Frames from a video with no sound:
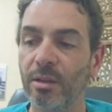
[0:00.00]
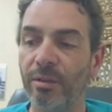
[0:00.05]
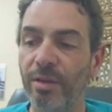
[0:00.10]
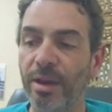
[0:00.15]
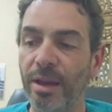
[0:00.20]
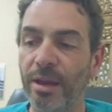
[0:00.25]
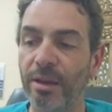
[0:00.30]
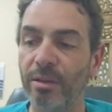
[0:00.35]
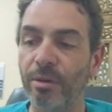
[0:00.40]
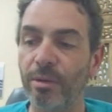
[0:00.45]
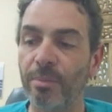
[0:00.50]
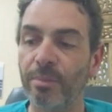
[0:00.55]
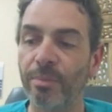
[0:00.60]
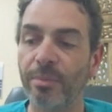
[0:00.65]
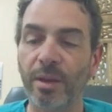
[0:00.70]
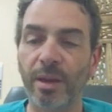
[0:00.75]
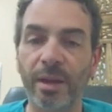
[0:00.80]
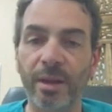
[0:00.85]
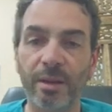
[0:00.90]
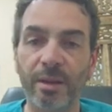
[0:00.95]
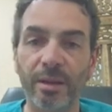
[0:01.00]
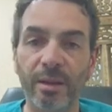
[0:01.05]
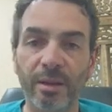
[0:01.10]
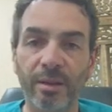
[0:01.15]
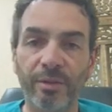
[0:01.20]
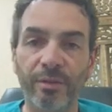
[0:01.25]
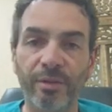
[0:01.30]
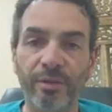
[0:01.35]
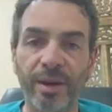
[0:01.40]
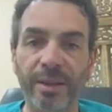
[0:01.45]
the value and
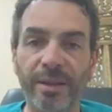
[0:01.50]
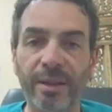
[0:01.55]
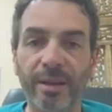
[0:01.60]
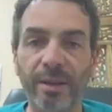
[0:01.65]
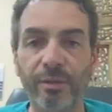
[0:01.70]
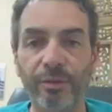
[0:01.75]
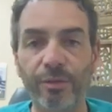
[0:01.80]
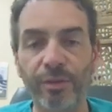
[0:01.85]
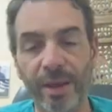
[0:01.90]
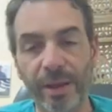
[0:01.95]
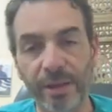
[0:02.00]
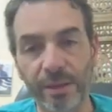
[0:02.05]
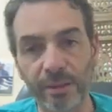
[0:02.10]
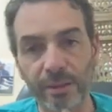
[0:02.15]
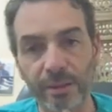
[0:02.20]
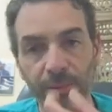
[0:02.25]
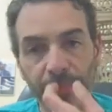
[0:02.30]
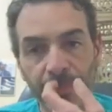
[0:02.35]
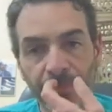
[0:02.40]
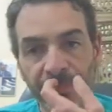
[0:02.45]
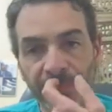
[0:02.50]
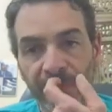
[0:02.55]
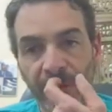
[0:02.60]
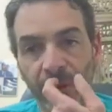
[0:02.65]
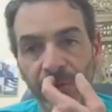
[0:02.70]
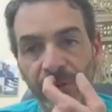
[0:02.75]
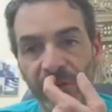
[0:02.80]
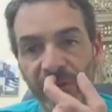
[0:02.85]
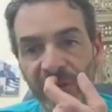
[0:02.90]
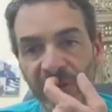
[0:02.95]
the final effect
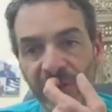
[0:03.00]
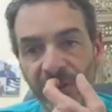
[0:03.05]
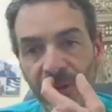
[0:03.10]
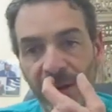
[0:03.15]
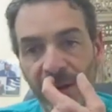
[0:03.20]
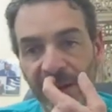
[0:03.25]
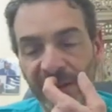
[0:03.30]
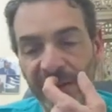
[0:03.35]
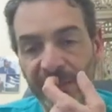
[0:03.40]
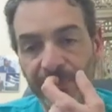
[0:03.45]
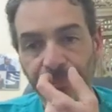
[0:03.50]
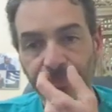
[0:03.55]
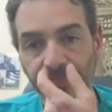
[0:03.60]
of this drug.